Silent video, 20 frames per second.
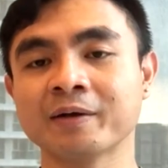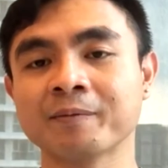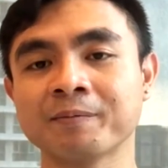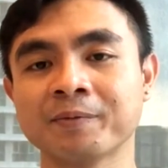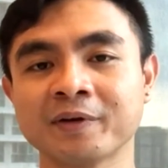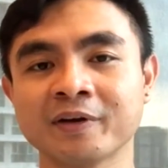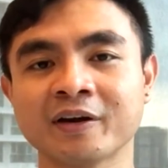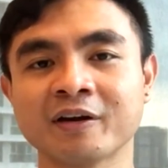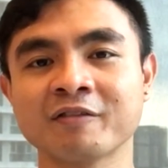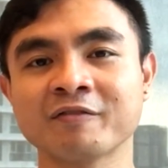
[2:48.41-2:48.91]

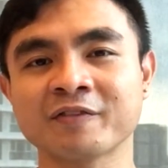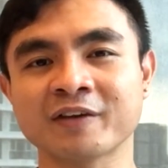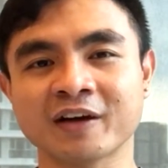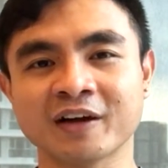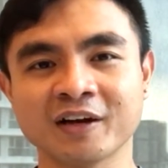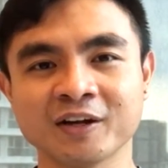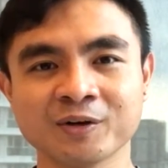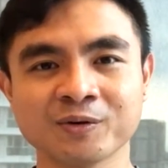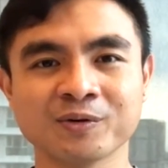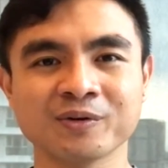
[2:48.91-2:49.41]
PR
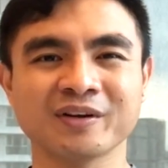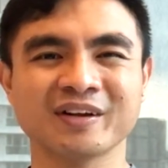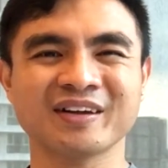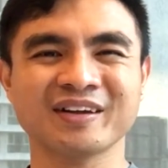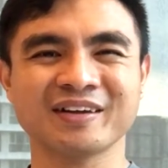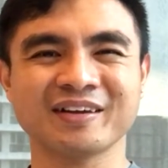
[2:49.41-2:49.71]
value